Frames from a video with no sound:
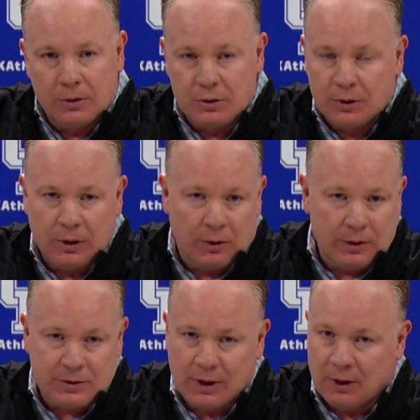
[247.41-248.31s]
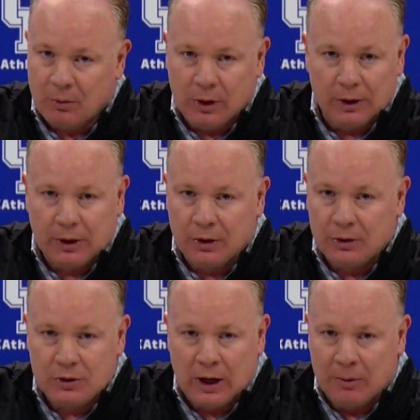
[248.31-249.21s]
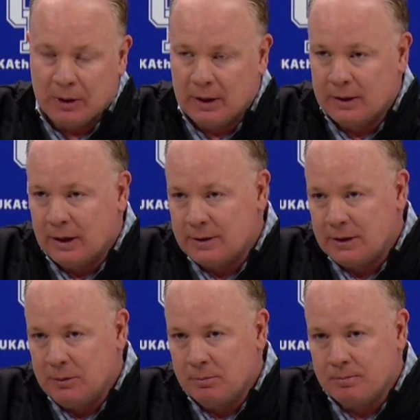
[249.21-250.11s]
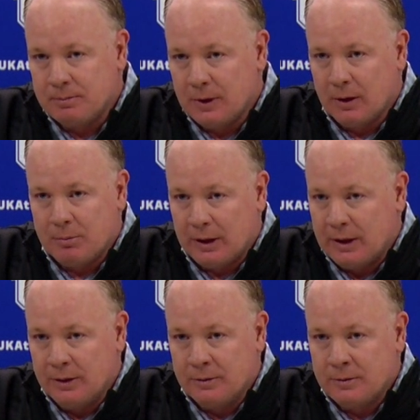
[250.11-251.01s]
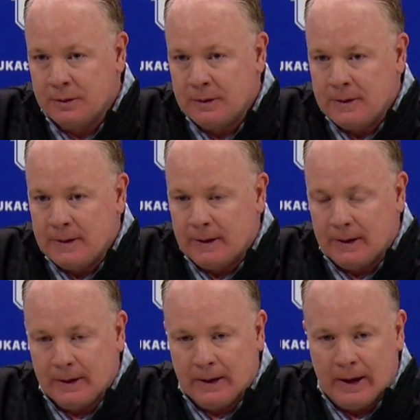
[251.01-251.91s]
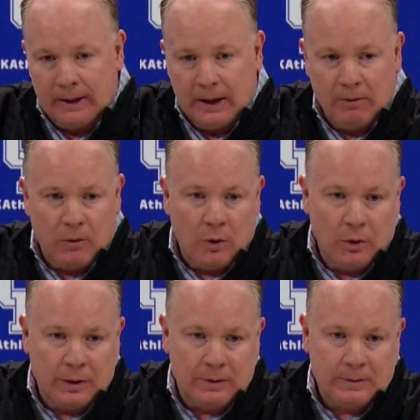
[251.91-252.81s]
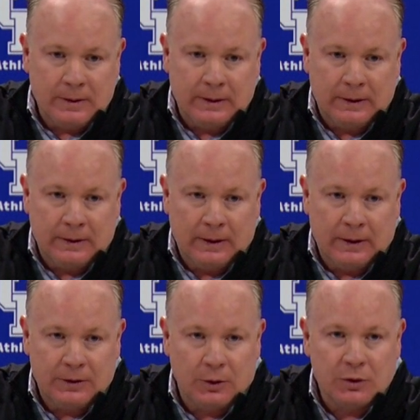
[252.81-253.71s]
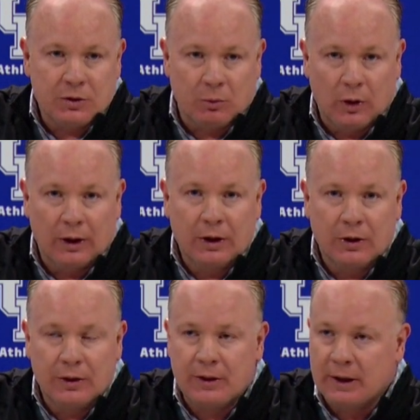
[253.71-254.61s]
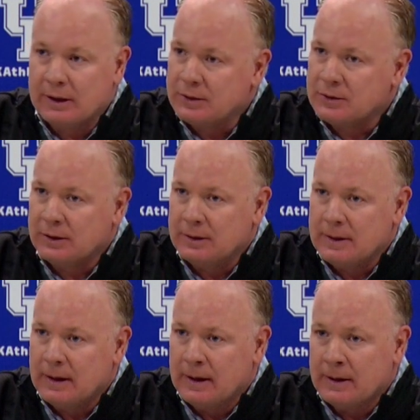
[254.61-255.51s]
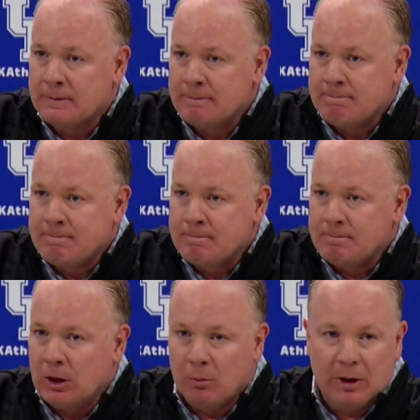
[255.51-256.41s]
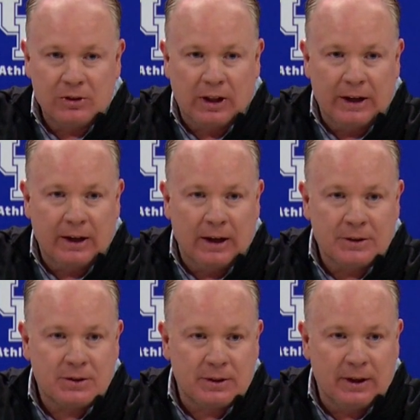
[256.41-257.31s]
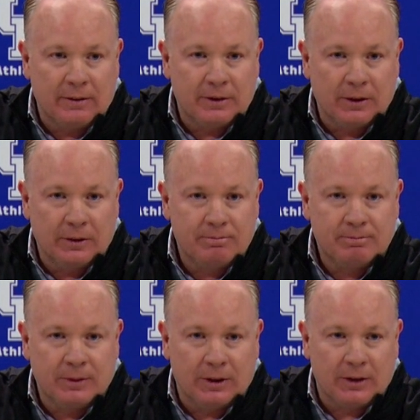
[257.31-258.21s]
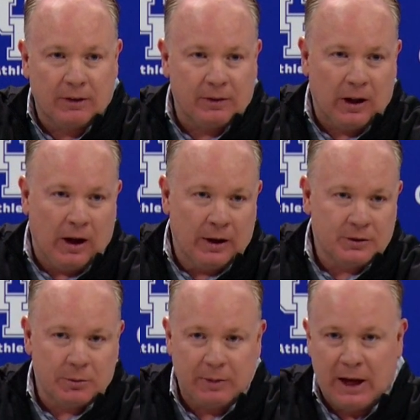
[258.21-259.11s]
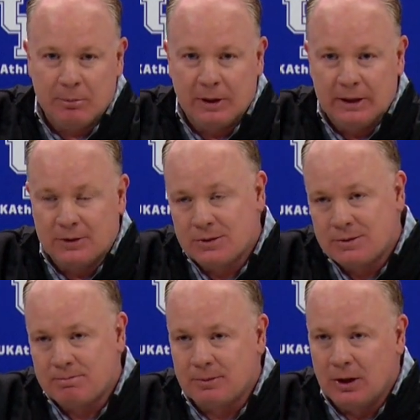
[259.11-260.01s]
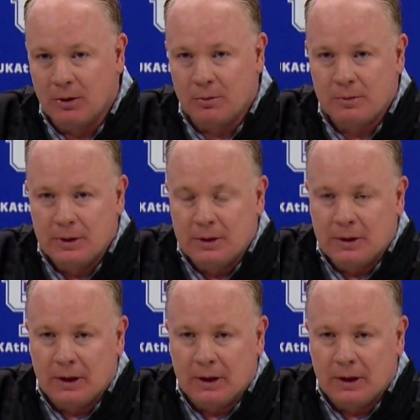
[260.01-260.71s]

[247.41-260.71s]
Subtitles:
Coach, you know, he's done a really good job of getting that team playing at a high level and doing some really good things. And, you know, much like us, after a tough loss or bad beats, you know,